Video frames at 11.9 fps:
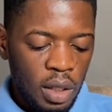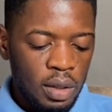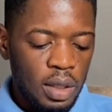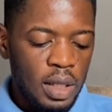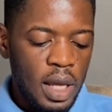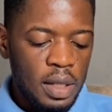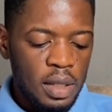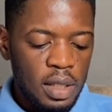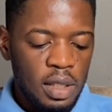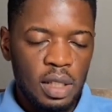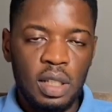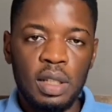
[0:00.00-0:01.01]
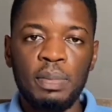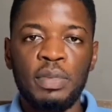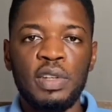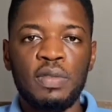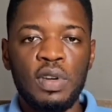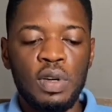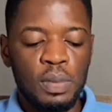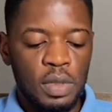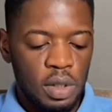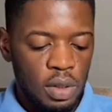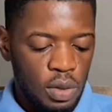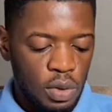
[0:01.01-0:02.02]
The next is the
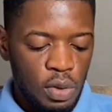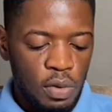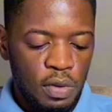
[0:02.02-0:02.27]
preforms. So